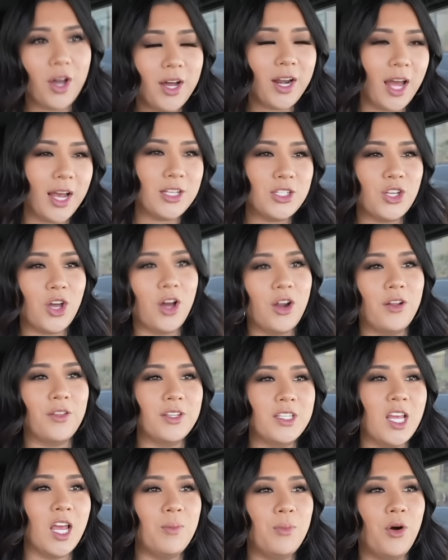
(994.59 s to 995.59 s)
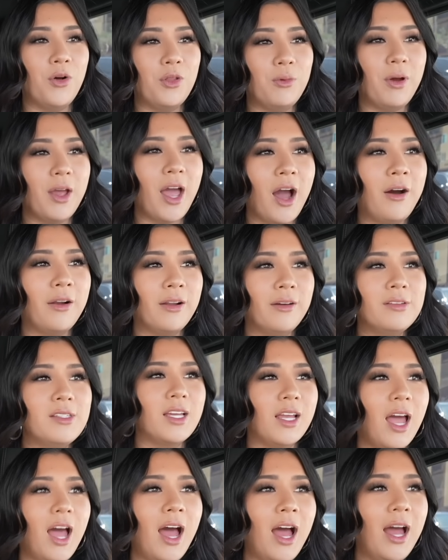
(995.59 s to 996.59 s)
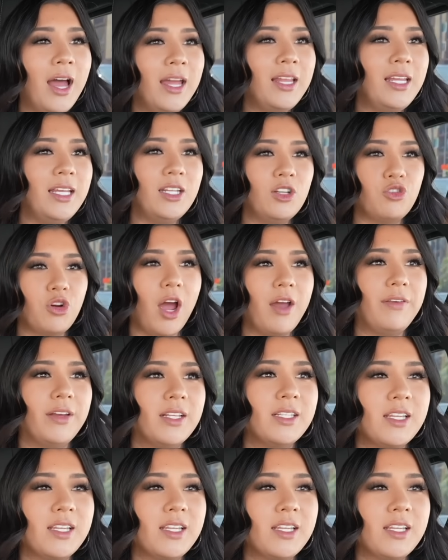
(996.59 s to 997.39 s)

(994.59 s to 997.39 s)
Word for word: I saw it on the table on the way out and I was like, I need a driving